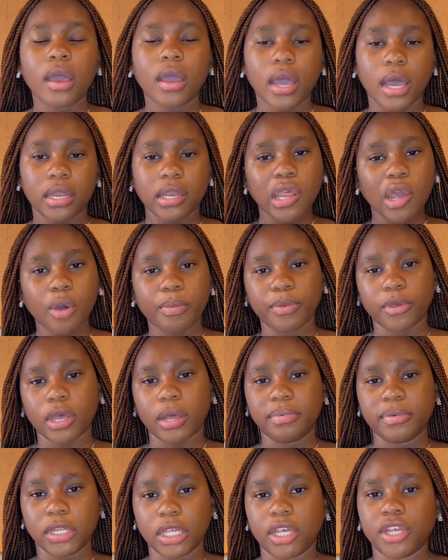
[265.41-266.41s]
can help your
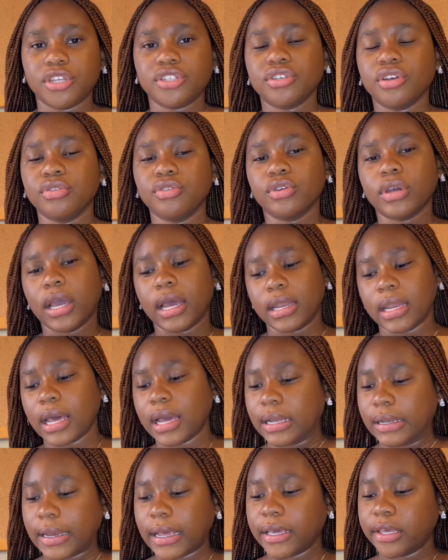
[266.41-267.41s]
application you can
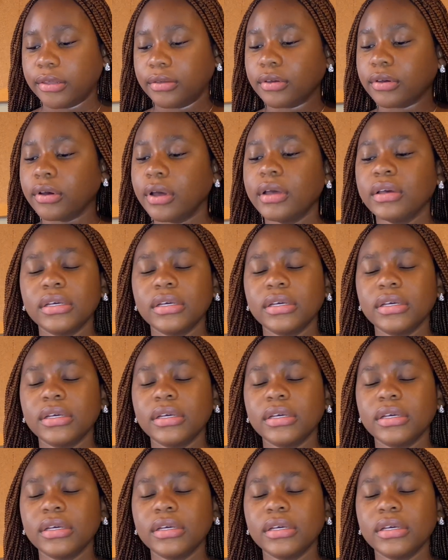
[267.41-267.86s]
add like your